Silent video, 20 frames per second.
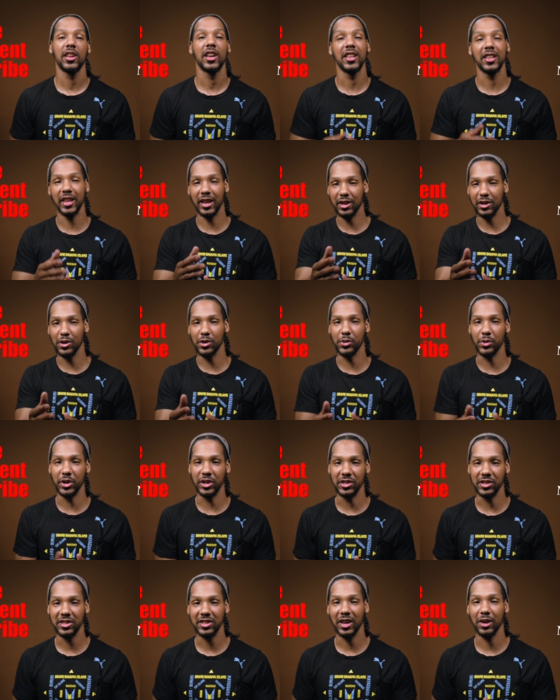Like
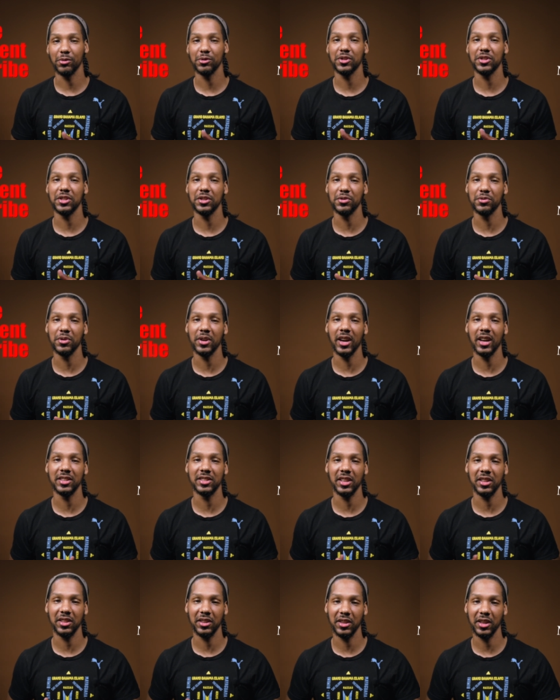always, I will see you
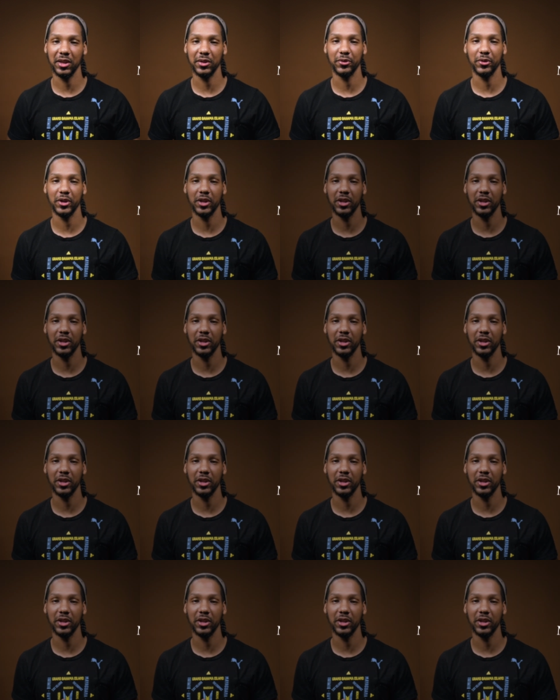guys at the next